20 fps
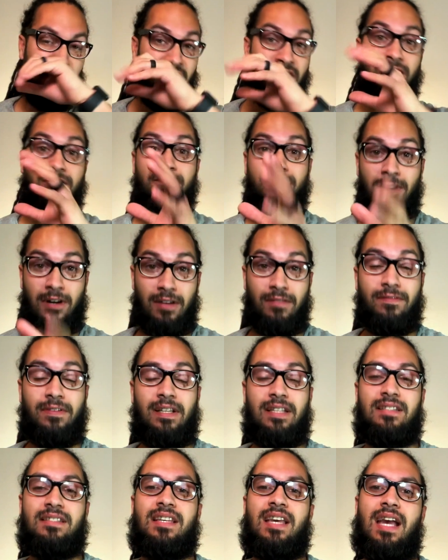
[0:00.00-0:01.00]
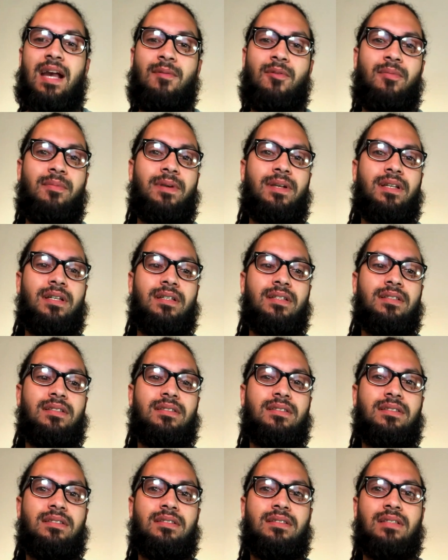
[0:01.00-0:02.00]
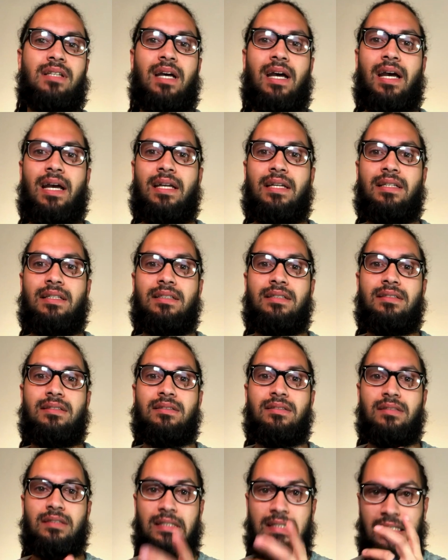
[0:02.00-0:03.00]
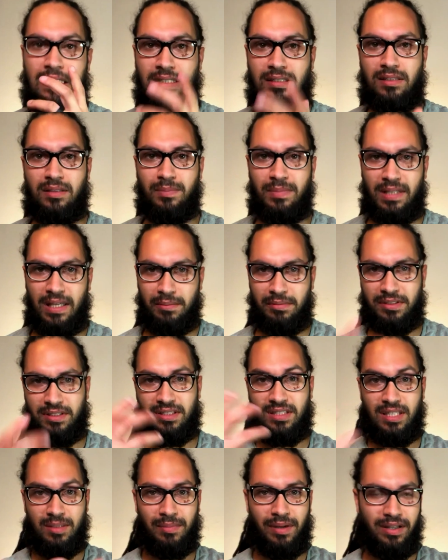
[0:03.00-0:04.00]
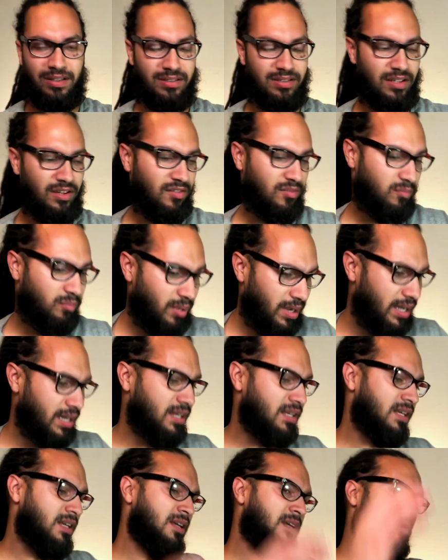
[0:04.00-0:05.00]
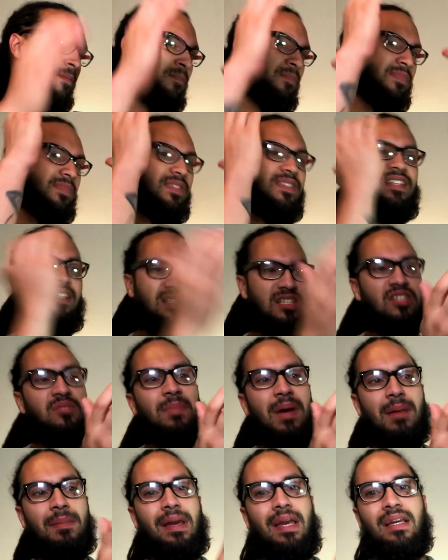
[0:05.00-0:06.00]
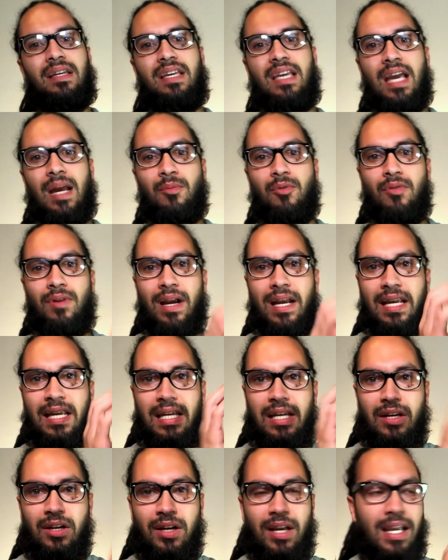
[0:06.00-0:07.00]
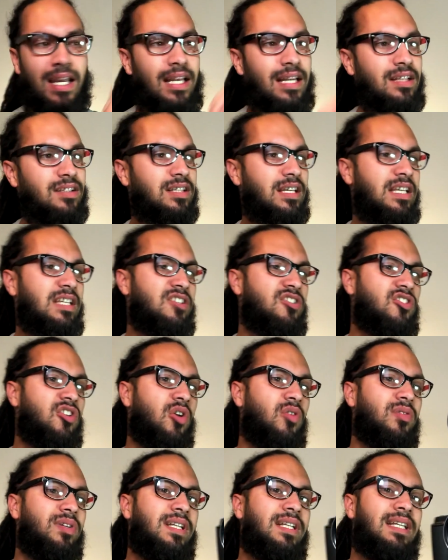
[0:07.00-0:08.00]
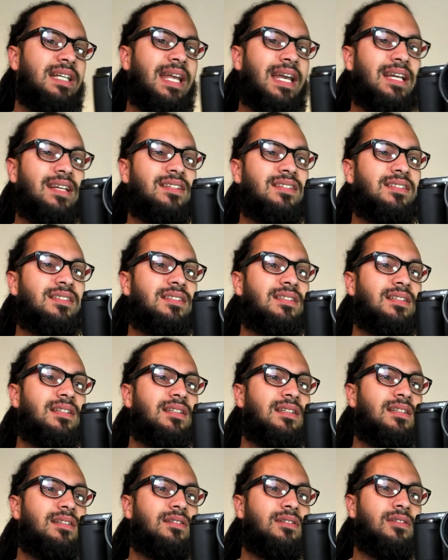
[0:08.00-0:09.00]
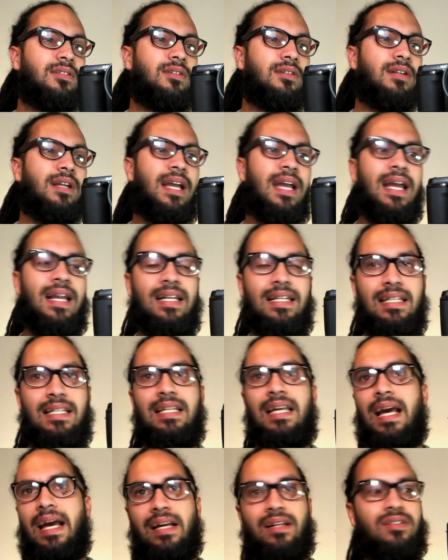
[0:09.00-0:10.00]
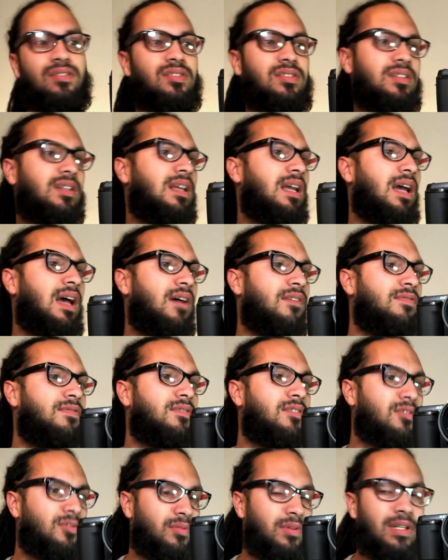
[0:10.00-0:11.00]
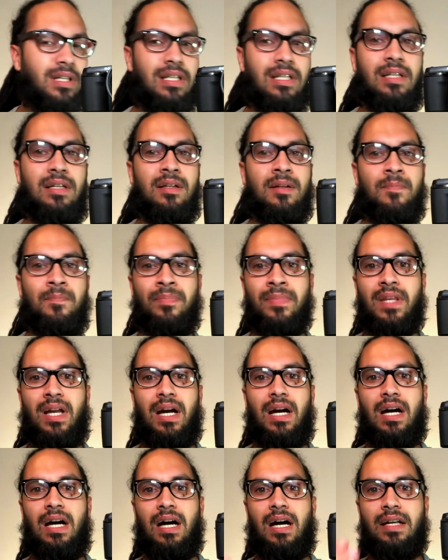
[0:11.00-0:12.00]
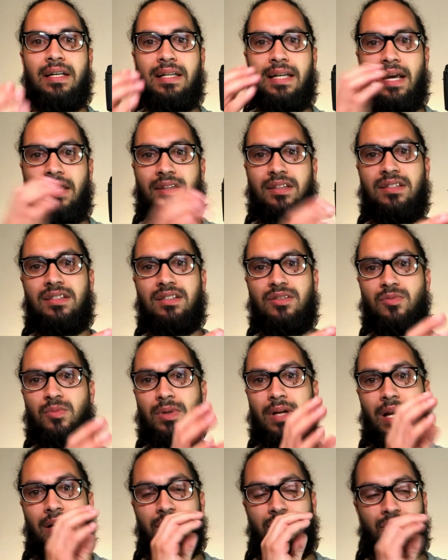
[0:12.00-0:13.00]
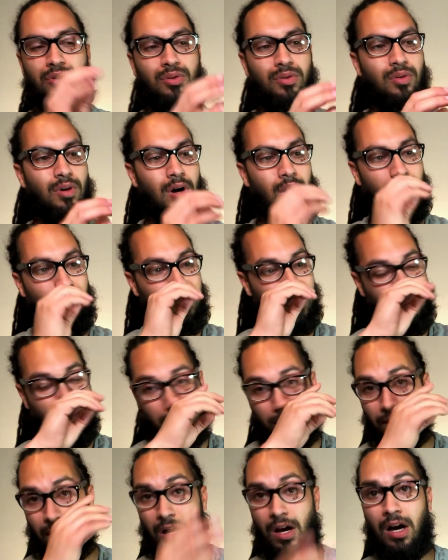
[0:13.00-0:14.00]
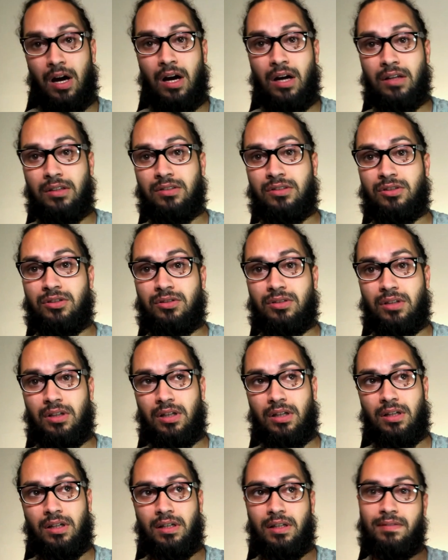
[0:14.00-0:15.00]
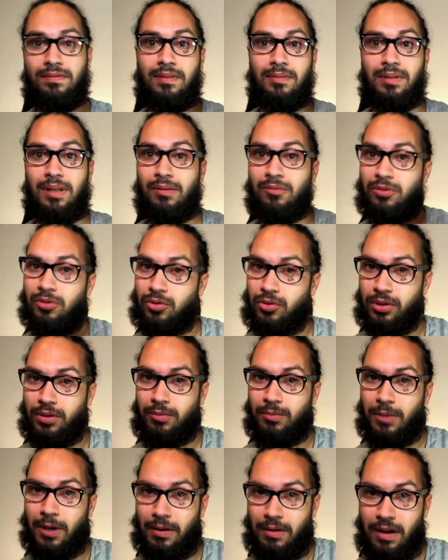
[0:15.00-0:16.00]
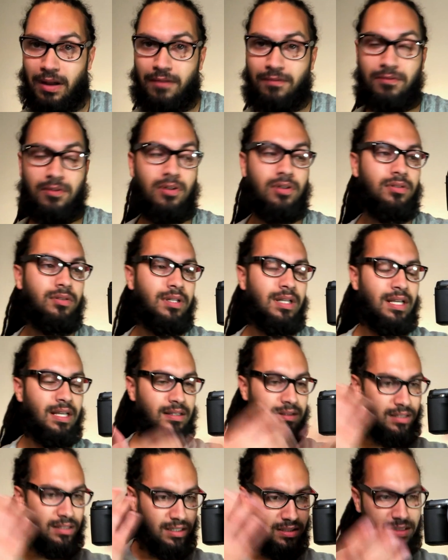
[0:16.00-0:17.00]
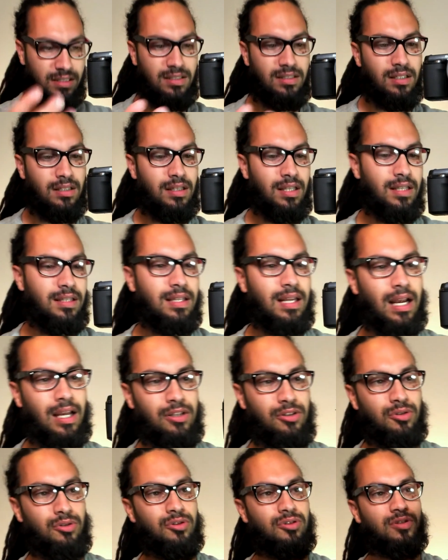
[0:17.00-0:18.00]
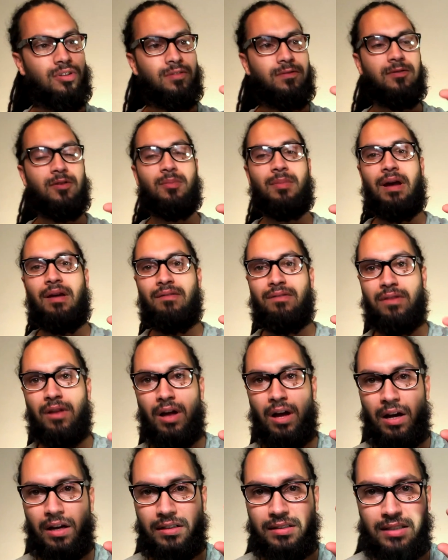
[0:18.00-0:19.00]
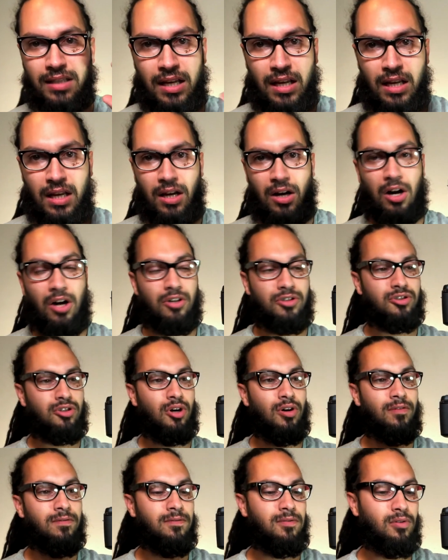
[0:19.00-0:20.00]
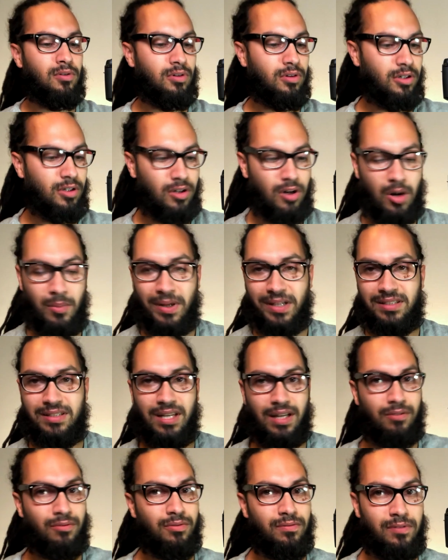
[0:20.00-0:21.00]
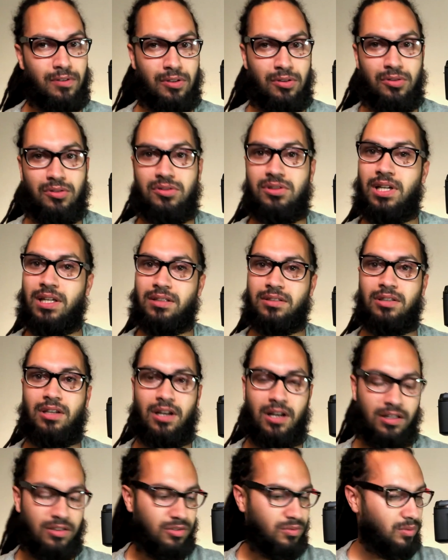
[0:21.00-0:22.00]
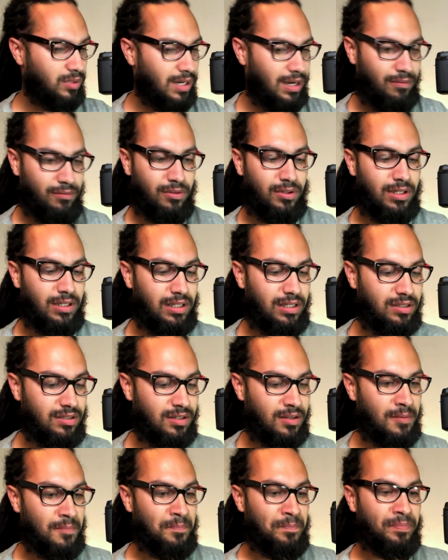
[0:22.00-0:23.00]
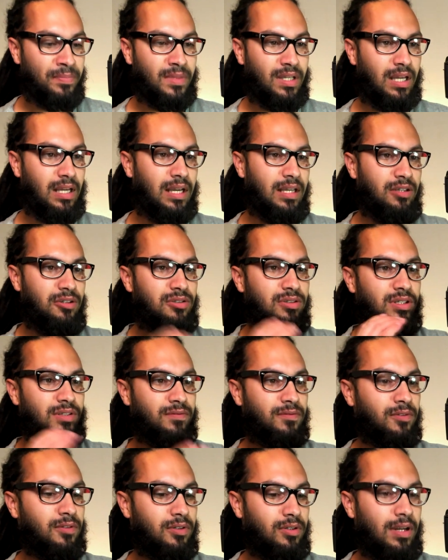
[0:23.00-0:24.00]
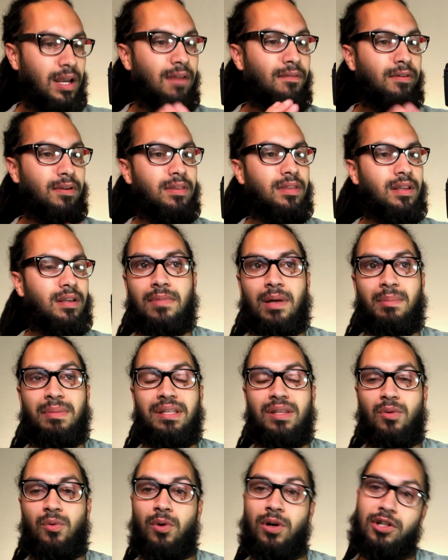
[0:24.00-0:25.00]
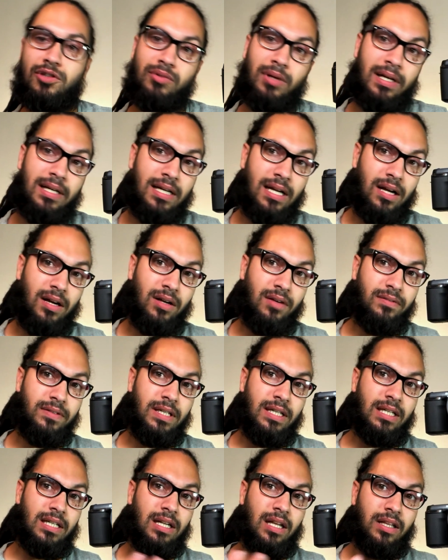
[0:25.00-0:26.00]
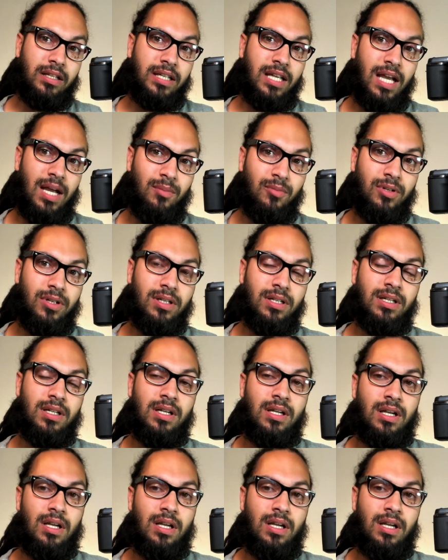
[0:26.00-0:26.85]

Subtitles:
on the front face camera because I need to be able to see myself. But this is my main camera right here. It is a Sony NEX F3. Now this is what I do all my vlogs if I'm not recording on my iPhone. This is the thing that I use for my vlogs, also for all my tech reviews, tech talks, whatever it is. I use this for everything. I'm in the works right now of getting another camera,